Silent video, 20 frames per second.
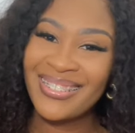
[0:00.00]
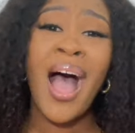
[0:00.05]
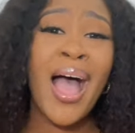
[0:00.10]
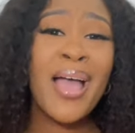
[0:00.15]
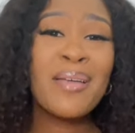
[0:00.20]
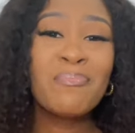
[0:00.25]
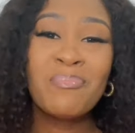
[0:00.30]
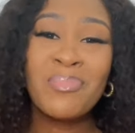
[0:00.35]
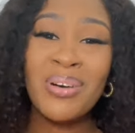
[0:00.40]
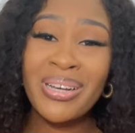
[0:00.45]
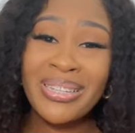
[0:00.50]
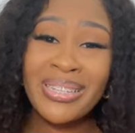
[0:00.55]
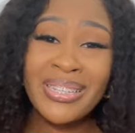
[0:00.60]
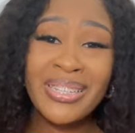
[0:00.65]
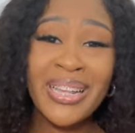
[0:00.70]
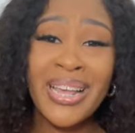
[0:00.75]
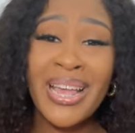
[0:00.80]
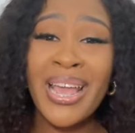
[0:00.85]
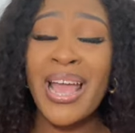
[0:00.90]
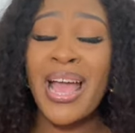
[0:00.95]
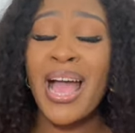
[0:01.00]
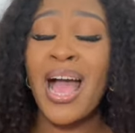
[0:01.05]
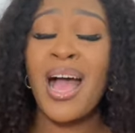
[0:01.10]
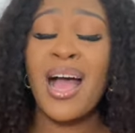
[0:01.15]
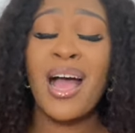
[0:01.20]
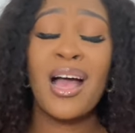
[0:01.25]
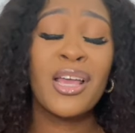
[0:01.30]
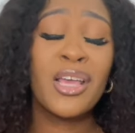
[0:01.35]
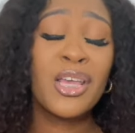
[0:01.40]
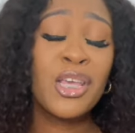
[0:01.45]
I must say
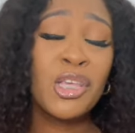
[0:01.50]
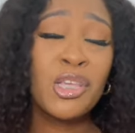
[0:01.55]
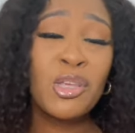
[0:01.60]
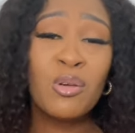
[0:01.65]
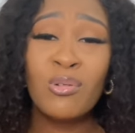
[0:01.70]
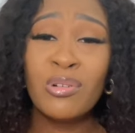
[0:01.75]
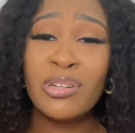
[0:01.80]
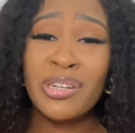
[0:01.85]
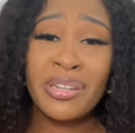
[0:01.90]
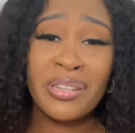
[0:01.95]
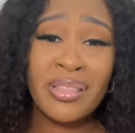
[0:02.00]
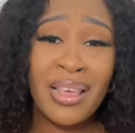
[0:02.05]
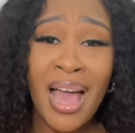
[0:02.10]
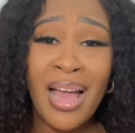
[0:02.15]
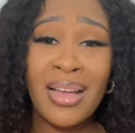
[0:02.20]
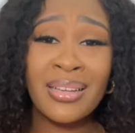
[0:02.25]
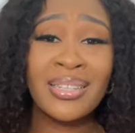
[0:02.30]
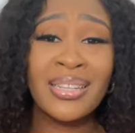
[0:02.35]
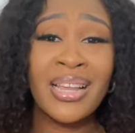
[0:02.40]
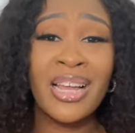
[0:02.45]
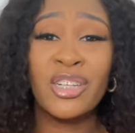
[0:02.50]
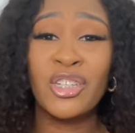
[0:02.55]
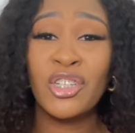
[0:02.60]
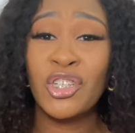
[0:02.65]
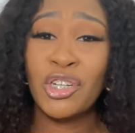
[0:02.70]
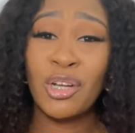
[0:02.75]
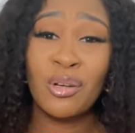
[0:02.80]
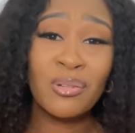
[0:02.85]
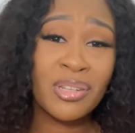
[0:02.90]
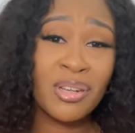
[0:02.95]
a huge thanks and
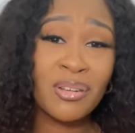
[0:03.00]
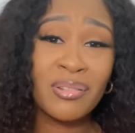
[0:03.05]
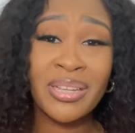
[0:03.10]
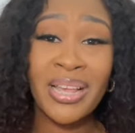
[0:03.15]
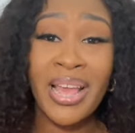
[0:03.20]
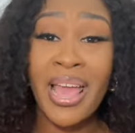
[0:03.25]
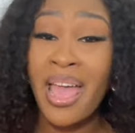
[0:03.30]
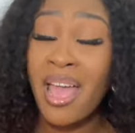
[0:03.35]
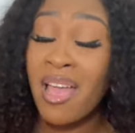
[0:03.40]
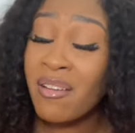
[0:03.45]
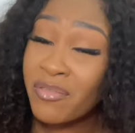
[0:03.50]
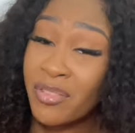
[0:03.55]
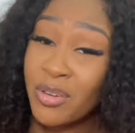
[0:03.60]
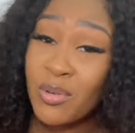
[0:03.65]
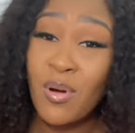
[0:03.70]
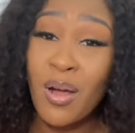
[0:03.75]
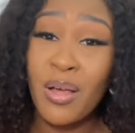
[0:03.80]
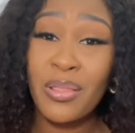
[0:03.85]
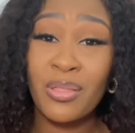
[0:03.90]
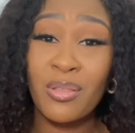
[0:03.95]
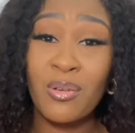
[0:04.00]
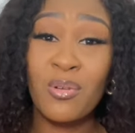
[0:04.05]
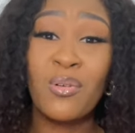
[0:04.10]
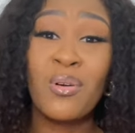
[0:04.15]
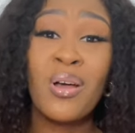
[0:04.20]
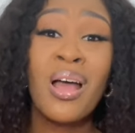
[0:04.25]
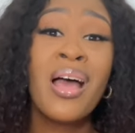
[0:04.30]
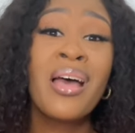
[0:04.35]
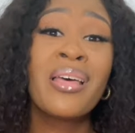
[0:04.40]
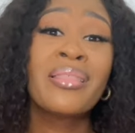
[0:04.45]
shout out to everyone
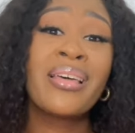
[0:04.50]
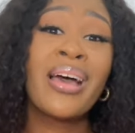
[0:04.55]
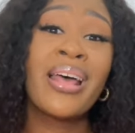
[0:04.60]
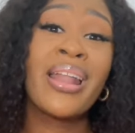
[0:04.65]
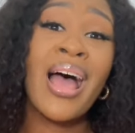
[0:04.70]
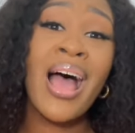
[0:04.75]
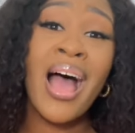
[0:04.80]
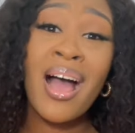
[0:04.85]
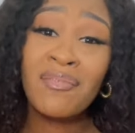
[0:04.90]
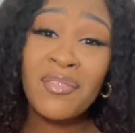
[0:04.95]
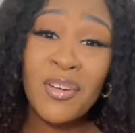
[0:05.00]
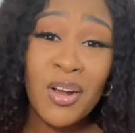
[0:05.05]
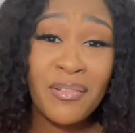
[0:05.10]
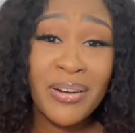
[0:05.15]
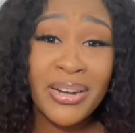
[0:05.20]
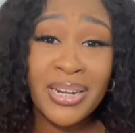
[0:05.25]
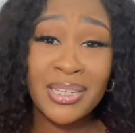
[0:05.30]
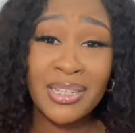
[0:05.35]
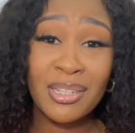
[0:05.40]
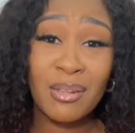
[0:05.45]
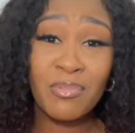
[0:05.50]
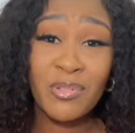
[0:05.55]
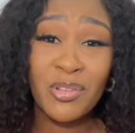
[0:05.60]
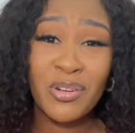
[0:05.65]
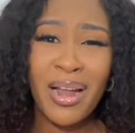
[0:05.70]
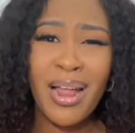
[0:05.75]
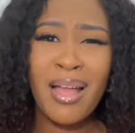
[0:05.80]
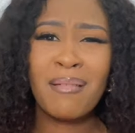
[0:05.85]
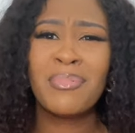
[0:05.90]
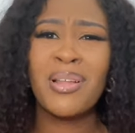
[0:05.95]
though that have already
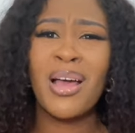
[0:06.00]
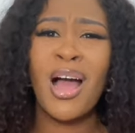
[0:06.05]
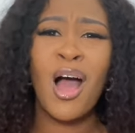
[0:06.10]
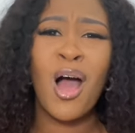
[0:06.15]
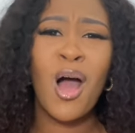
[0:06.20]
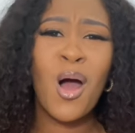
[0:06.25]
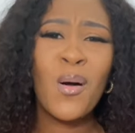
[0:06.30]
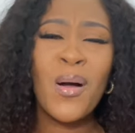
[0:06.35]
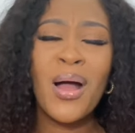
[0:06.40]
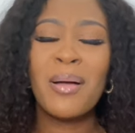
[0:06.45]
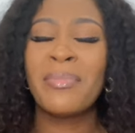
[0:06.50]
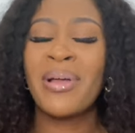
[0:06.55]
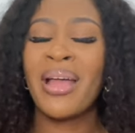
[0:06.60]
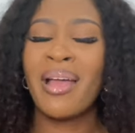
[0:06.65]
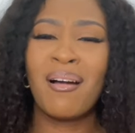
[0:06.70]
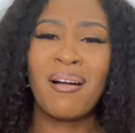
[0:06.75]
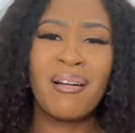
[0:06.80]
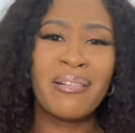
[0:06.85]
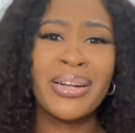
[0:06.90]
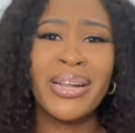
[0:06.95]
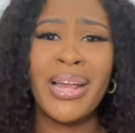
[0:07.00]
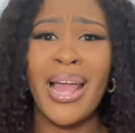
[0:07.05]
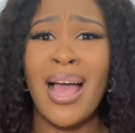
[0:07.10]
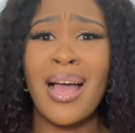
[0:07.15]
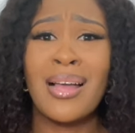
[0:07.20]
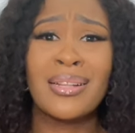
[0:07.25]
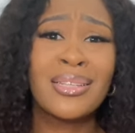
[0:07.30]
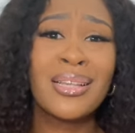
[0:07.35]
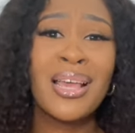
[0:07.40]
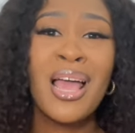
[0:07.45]
subscribed. How am I already
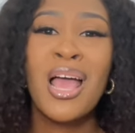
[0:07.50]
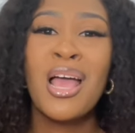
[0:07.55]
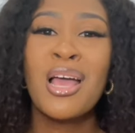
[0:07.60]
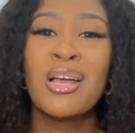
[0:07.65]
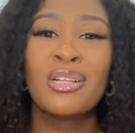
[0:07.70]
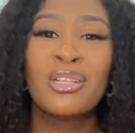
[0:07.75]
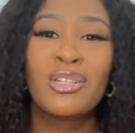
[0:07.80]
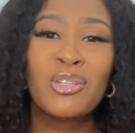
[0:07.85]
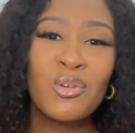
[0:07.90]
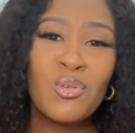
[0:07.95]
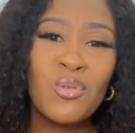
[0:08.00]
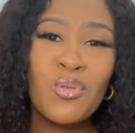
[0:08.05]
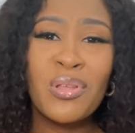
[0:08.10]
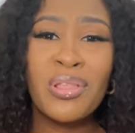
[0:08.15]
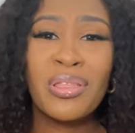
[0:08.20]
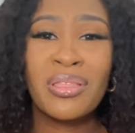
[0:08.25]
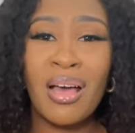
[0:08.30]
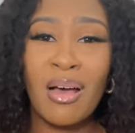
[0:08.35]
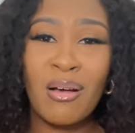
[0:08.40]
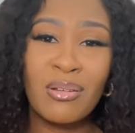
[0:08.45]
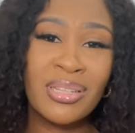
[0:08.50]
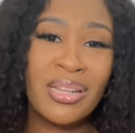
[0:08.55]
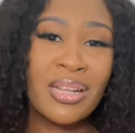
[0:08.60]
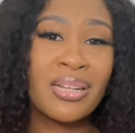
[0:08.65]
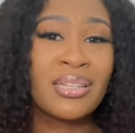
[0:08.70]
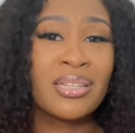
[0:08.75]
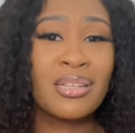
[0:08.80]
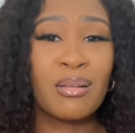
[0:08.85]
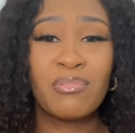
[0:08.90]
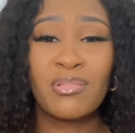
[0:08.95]
at
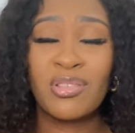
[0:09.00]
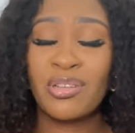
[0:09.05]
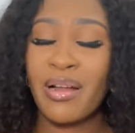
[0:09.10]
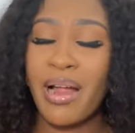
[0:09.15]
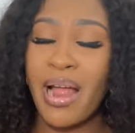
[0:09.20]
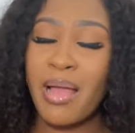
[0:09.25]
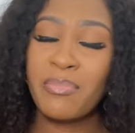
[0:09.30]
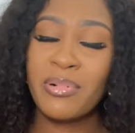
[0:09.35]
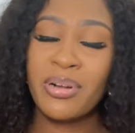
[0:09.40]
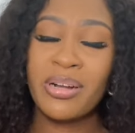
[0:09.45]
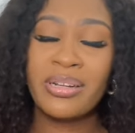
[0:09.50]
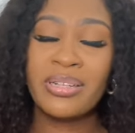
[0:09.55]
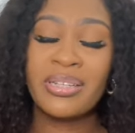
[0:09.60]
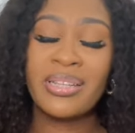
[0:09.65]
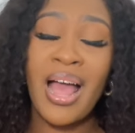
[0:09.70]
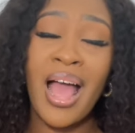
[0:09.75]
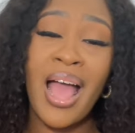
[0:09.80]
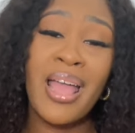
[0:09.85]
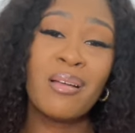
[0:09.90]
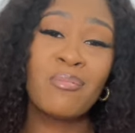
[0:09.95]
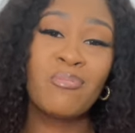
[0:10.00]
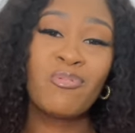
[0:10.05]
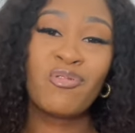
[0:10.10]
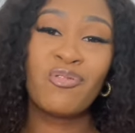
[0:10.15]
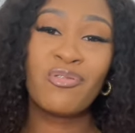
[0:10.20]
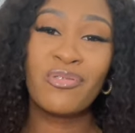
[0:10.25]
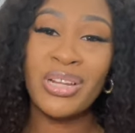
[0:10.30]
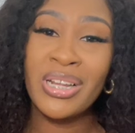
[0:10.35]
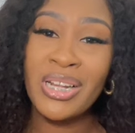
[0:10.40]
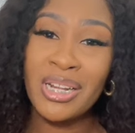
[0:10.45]
2,000 subscribers? I am
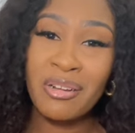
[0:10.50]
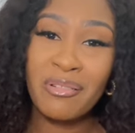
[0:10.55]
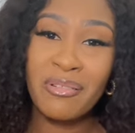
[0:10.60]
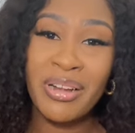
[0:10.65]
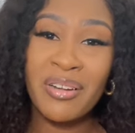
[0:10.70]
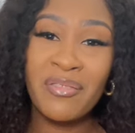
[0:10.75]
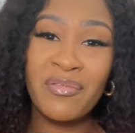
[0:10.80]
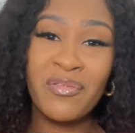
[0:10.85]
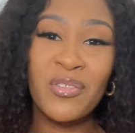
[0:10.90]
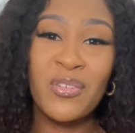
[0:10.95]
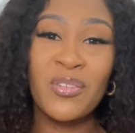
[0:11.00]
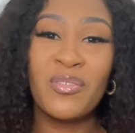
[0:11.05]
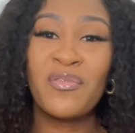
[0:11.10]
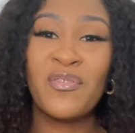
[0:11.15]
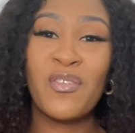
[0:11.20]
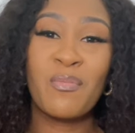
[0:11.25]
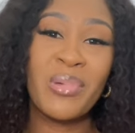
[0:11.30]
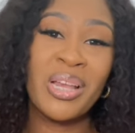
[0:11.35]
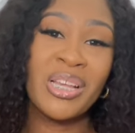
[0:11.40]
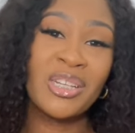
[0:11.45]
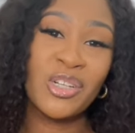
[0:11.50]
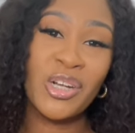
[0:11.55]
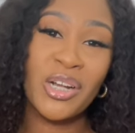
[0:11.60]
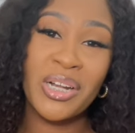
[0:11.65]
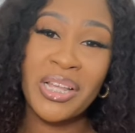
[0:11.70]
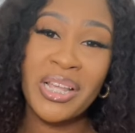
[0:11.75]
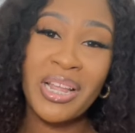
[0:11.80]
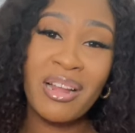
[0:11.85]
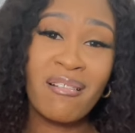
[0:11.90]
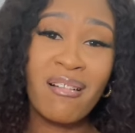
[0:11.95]
really grateful for my
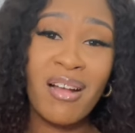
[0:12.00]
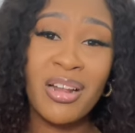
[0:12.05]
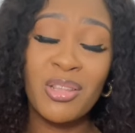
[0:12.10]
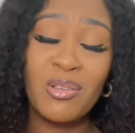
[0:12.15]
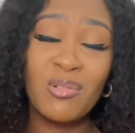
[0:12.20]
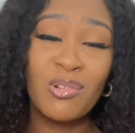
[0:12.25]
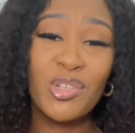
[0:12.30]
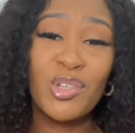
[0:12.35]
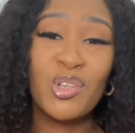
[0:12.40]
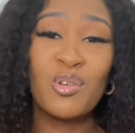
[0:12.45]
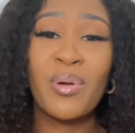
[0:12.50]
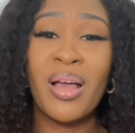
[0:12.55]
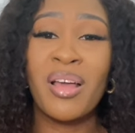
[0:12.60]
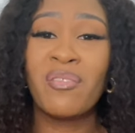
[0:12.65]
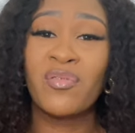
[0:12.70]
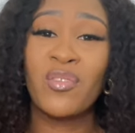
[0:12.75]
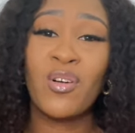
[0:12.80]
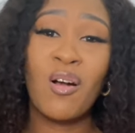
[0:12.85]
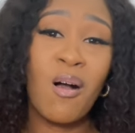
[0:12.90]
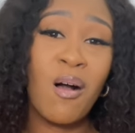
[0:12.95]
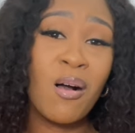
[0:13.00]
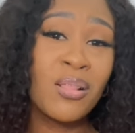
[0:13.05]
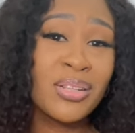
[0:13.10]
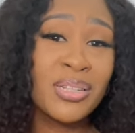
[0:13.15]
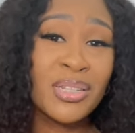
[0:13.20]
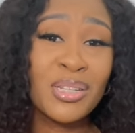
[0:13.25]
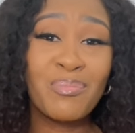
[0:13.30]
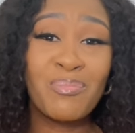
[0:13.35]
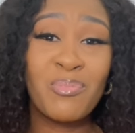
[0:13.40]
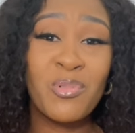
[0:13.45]
journey here on YouTube and for all
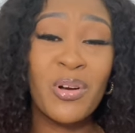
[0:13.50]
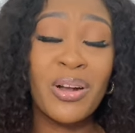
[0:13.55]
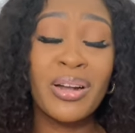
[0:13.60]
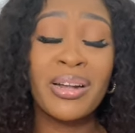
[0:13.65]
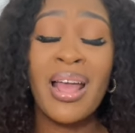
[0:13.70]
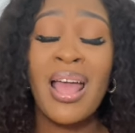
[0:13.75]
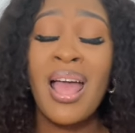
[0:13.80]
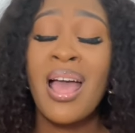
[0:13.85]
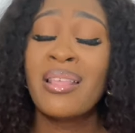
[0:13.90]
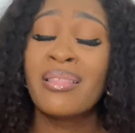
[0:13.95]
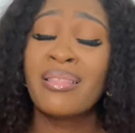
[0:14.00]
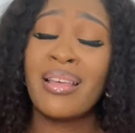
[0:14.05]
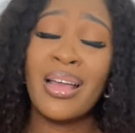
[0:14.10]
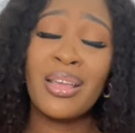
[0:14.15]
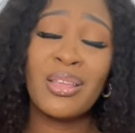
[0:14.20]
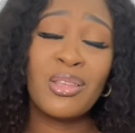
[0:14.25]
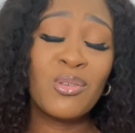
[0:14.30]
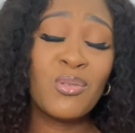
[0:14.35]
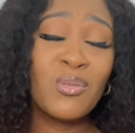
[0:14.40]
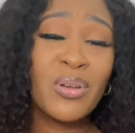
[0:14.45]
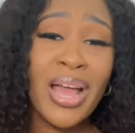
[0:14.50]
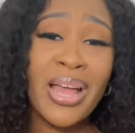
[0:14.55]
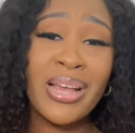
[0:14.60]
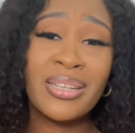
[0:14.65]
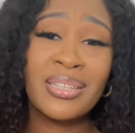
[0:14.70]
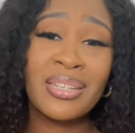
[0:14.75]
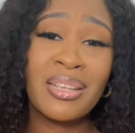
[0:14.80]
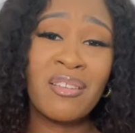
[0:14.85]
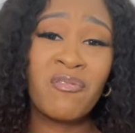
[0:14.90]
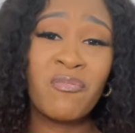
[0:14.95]
the support that you
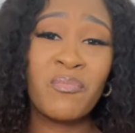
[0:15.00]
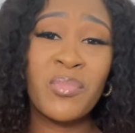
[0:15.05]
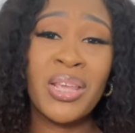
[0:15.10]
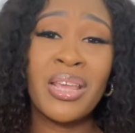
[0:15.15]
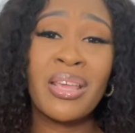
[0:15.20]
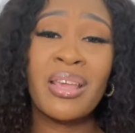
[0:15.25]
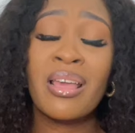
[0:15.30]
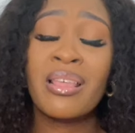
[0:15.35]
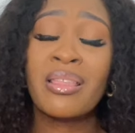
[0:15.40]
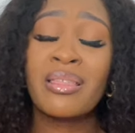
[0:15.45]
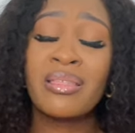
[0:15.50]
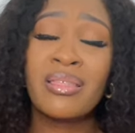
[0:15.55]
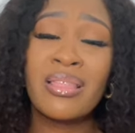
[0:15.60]
guys give me.